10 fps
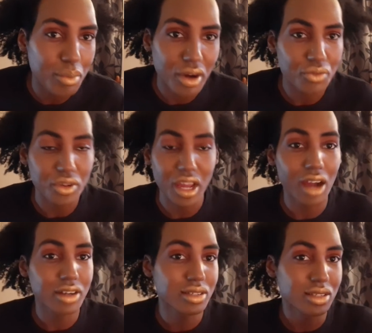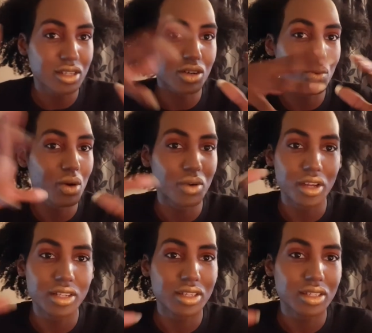but for y'all that still want the
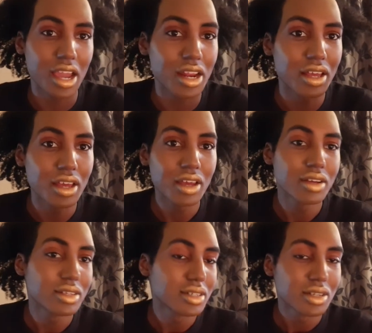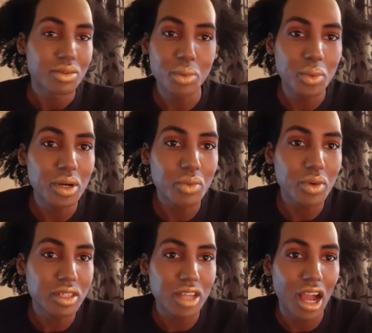entertaining,
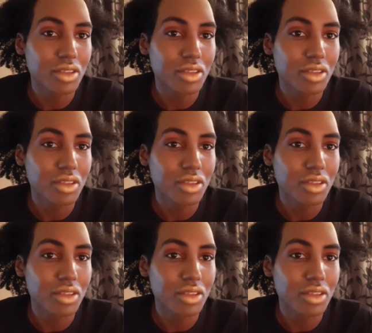what's y'all